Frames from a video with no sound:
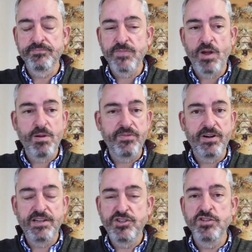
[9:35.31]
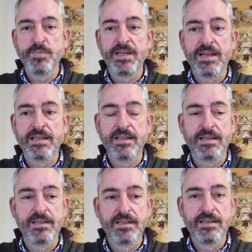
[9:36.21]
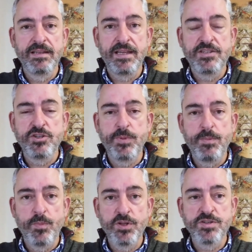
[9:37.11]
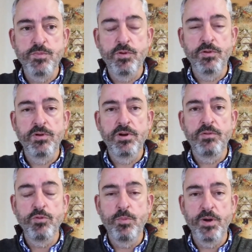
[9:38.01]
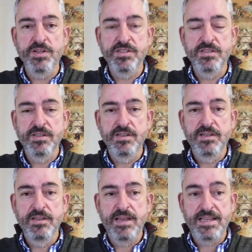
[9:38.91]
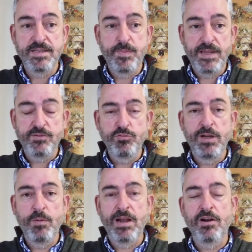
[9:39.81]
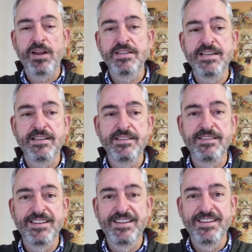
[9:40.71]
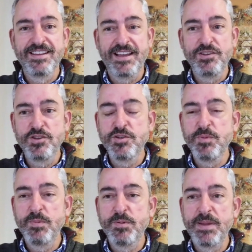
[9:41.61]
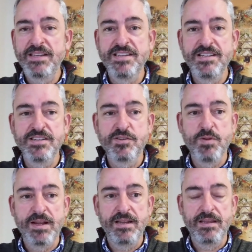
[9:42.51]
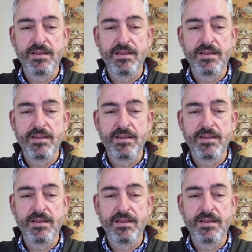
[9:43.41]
However, it shouldn't be like that. It should be much more robust. SAP is really well architected, and you should be able to make changes quickly.